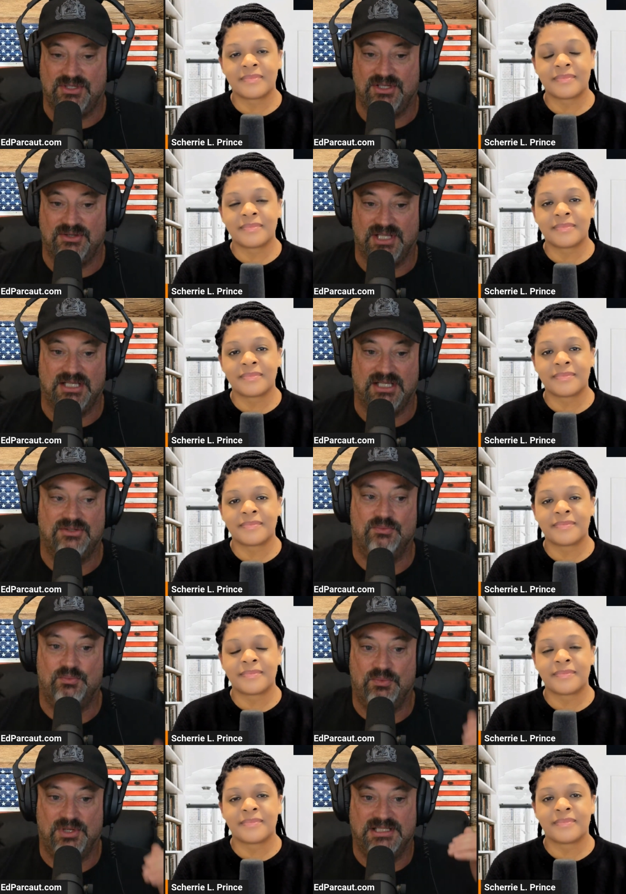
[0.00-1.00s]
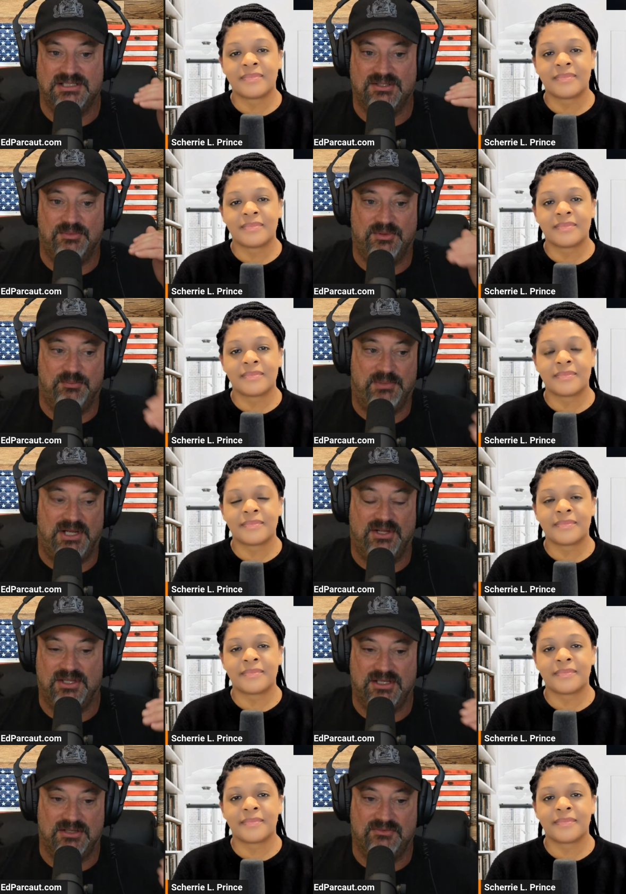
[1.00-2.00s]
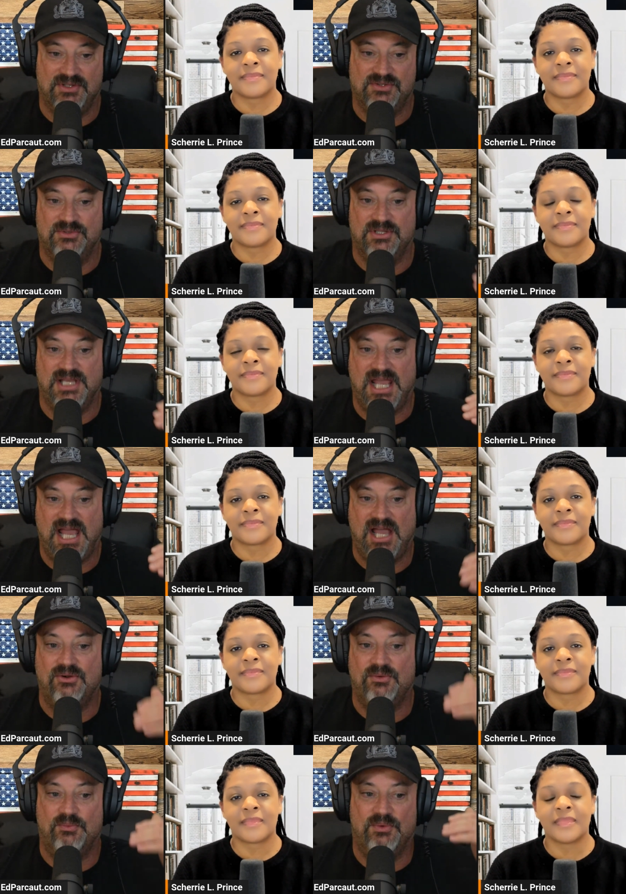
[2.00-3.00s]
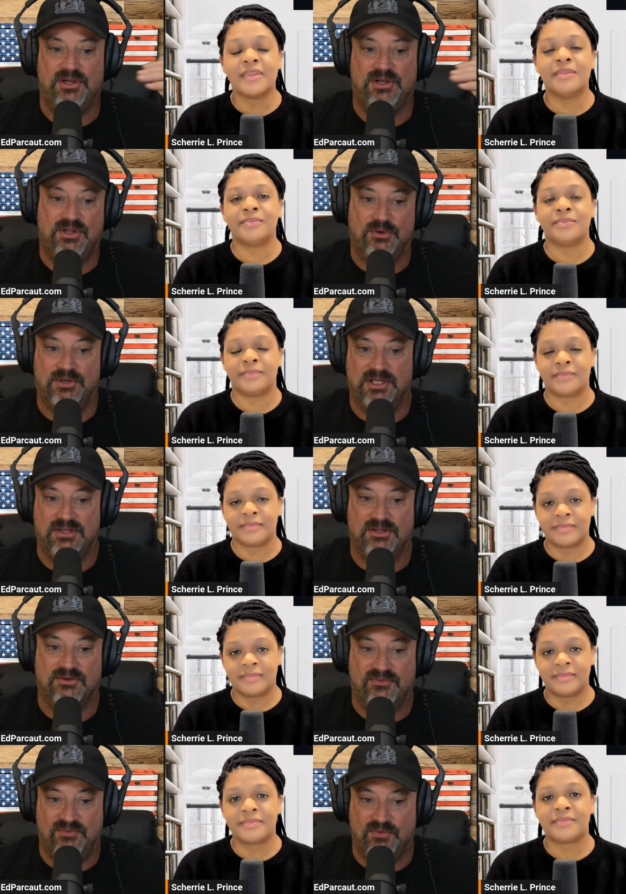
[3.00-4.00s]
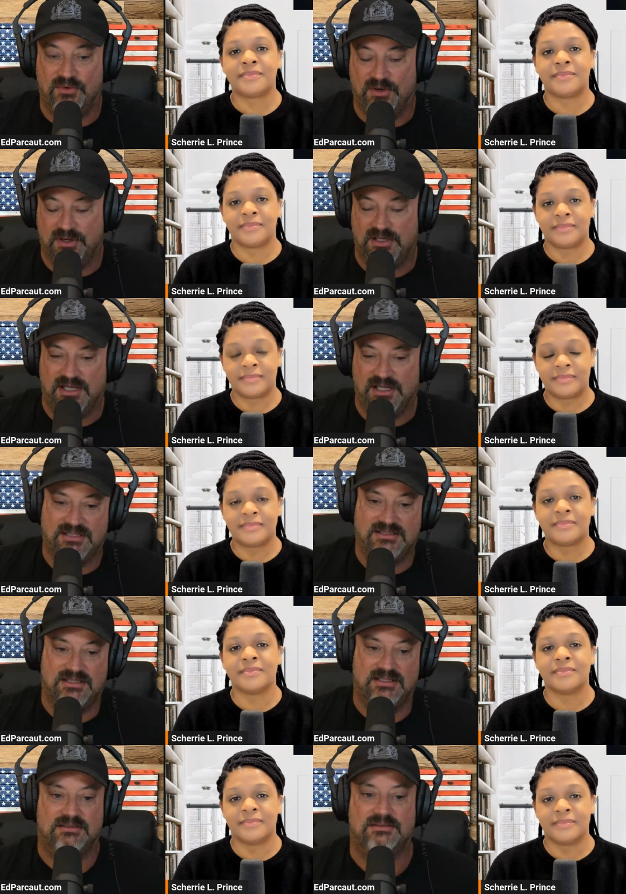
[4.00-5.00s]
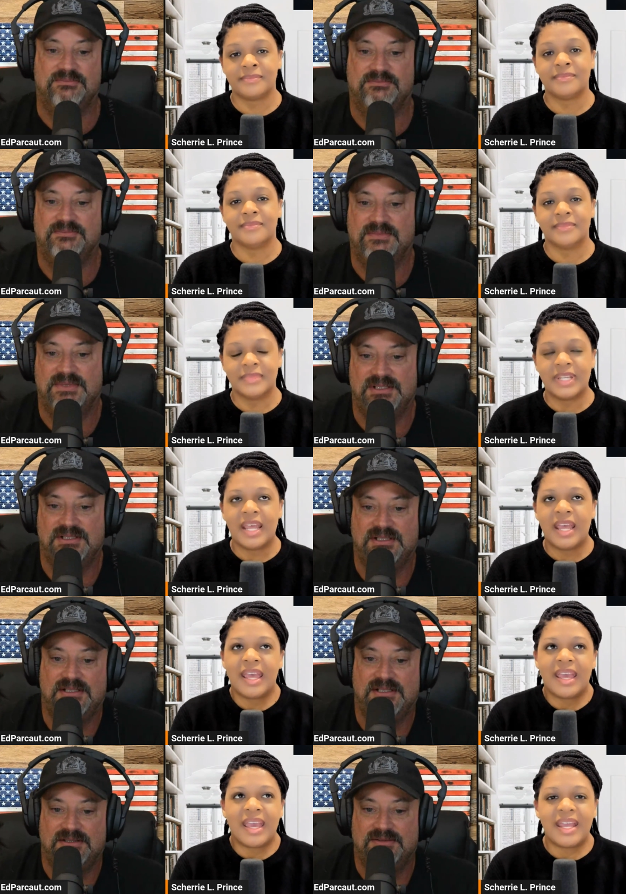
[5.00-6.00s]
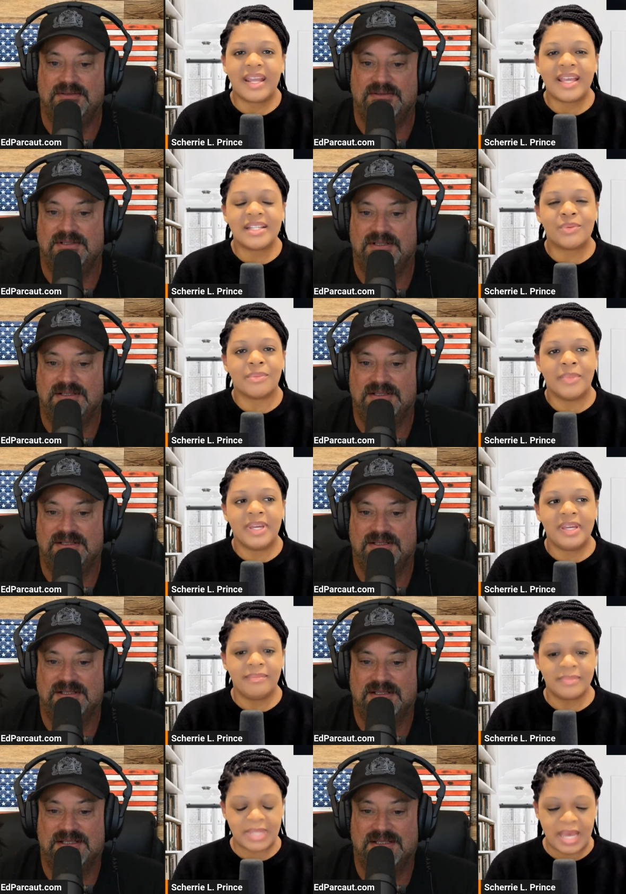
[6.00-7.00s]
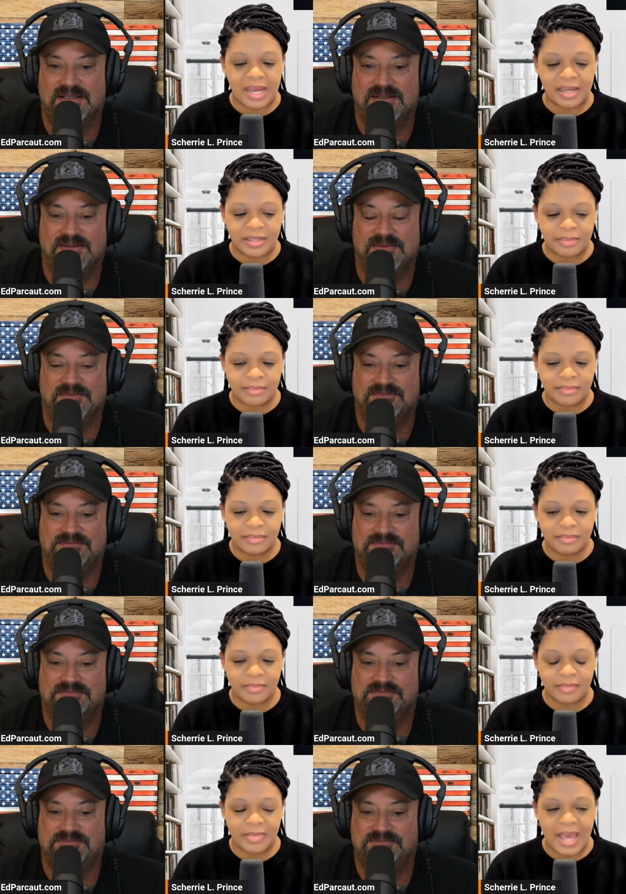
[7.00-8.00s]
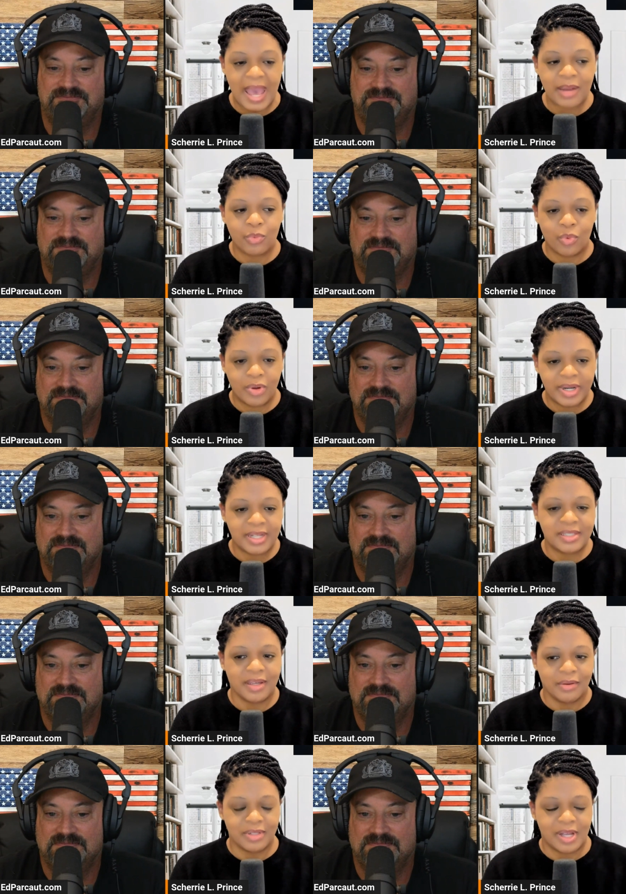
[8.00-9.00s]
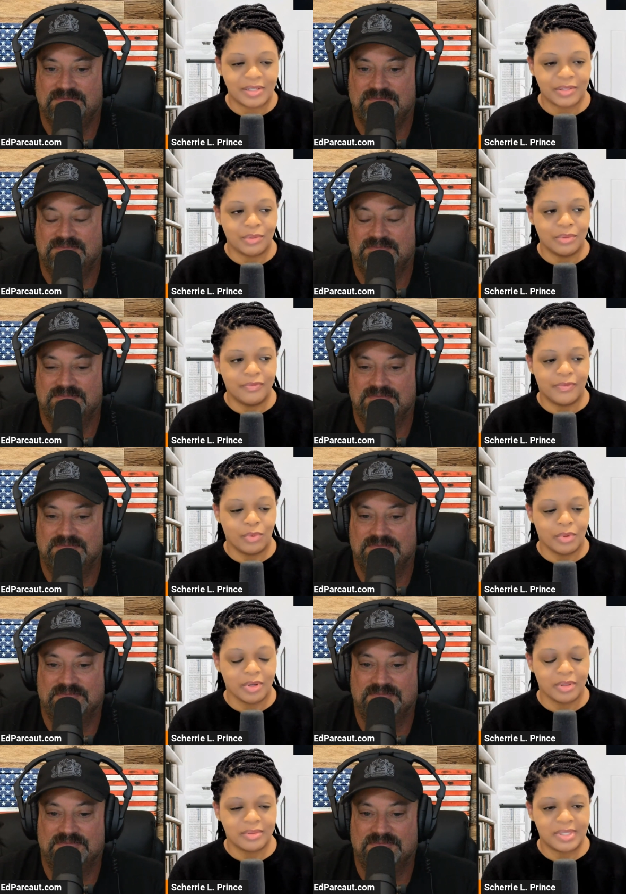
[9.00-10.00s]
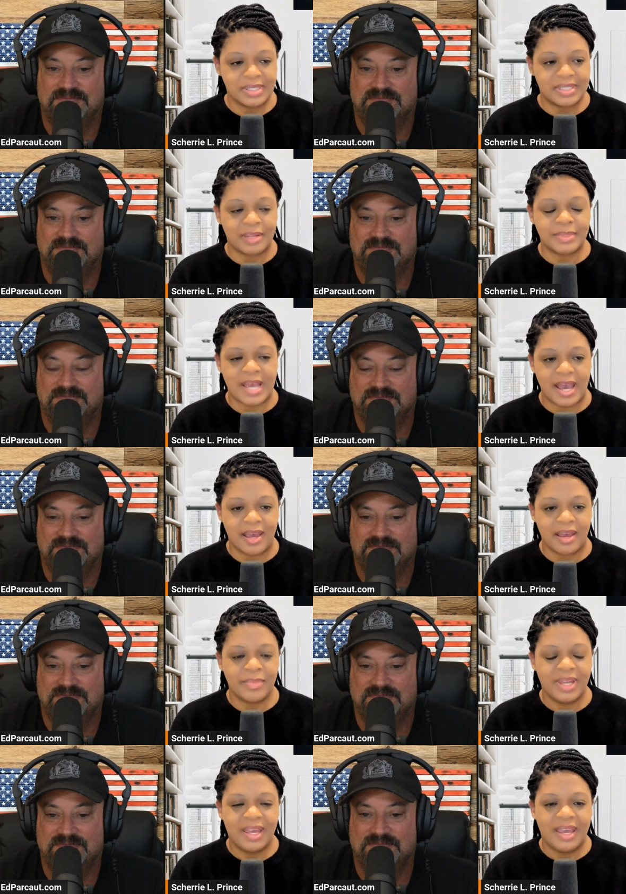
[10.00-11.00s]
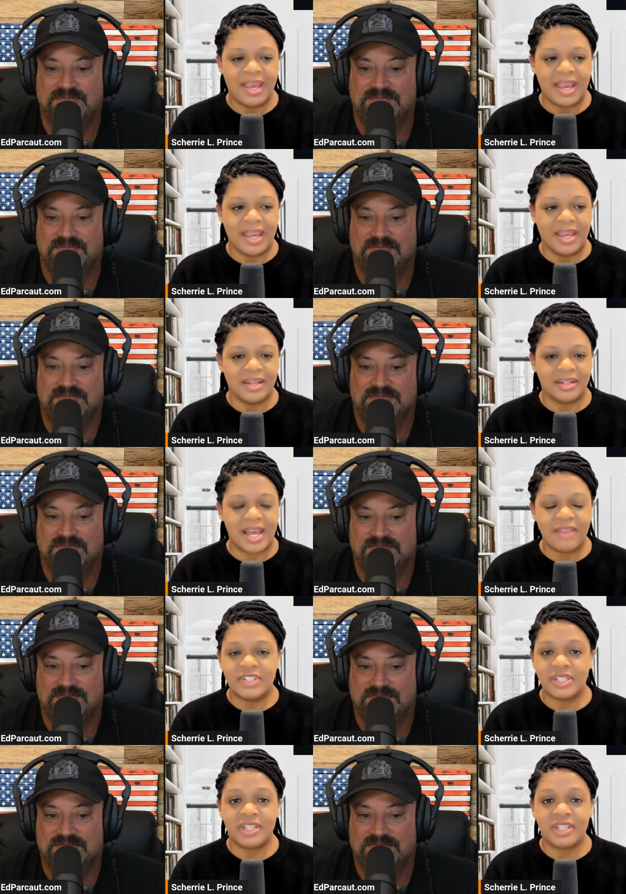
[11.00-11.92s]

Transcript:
Speaker 1: get into, it's about the individual and how, what are you going in there for, I think.
Speaker 2: And I guess with me, um, I'd wanted to go to law school for some time, and life just